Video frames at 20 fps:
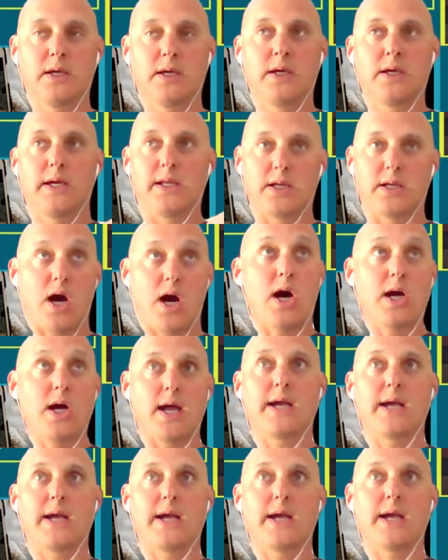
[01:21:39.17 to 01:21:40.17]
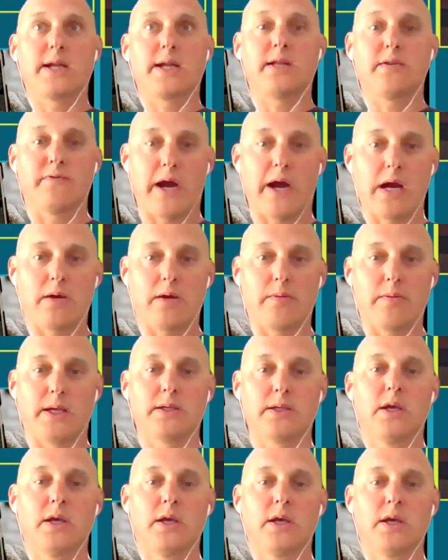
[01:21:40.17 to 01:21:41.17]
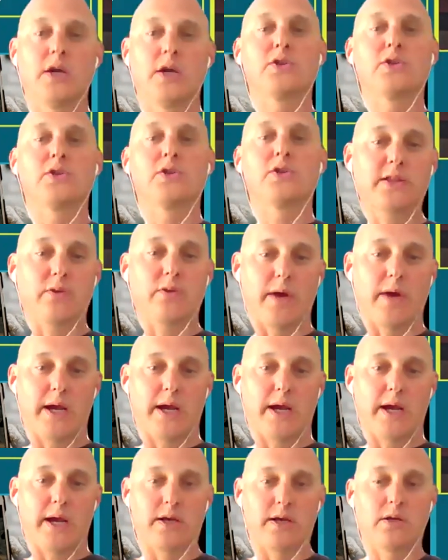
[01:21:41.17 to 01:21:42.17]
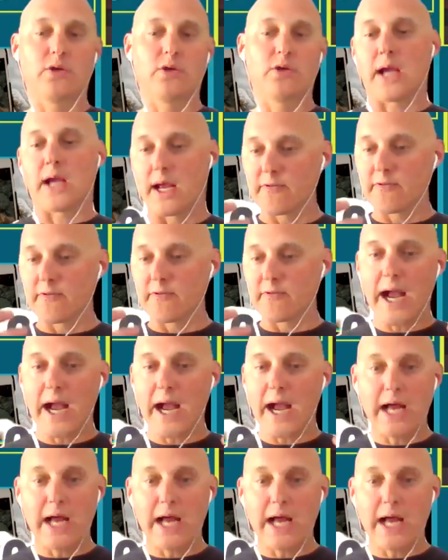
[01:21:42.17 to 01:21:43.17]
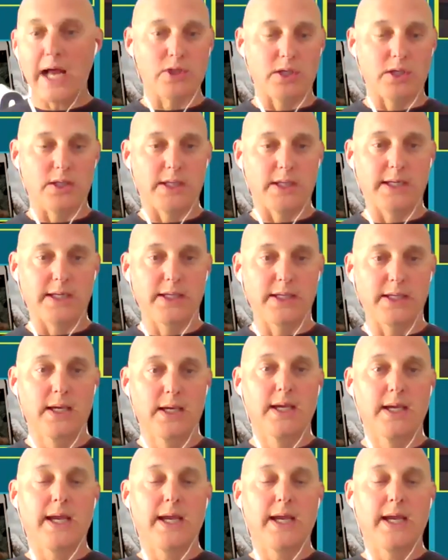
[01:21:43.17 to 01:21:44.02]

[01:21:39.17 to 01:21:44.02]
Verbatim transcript: in an online environment to an eighth grader who's kind of fragile emotionally,